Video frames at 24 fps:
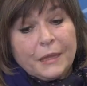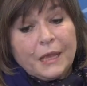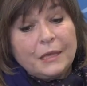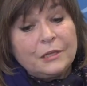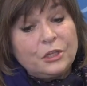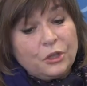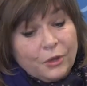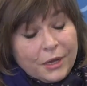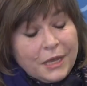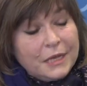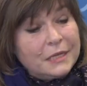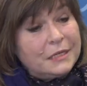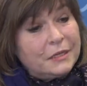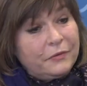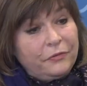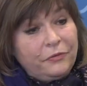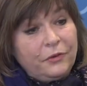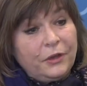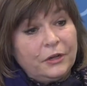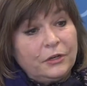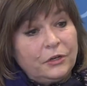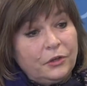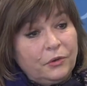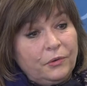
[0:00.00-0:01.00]
So he has a
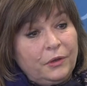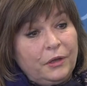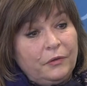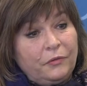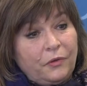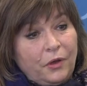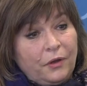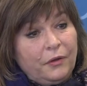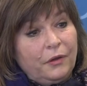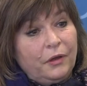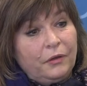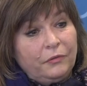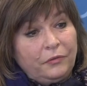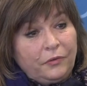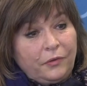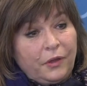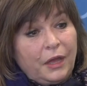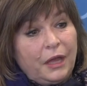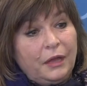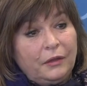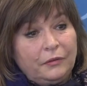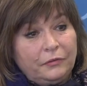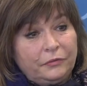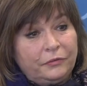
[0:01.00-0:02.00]
fair degree of
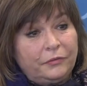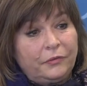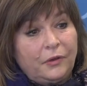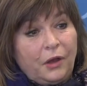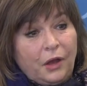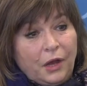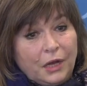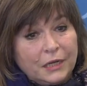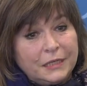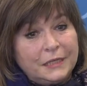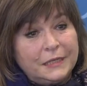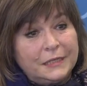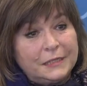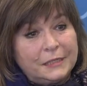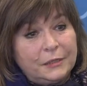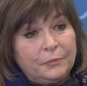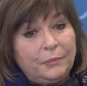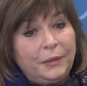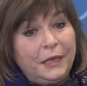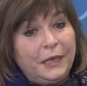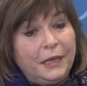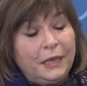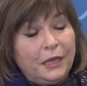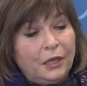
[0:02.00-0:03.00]

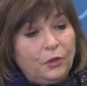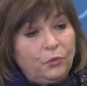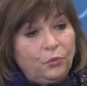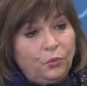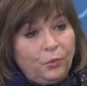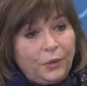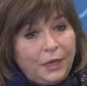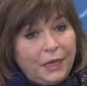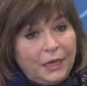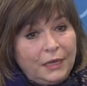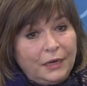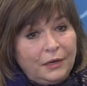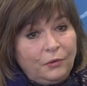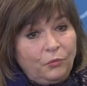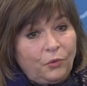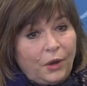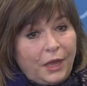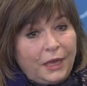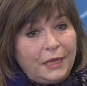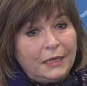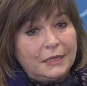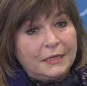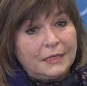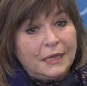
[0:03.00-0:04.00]
autism. He can read and
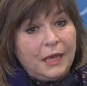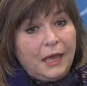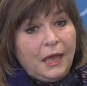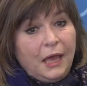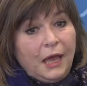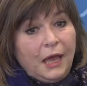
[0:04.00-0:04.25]
write.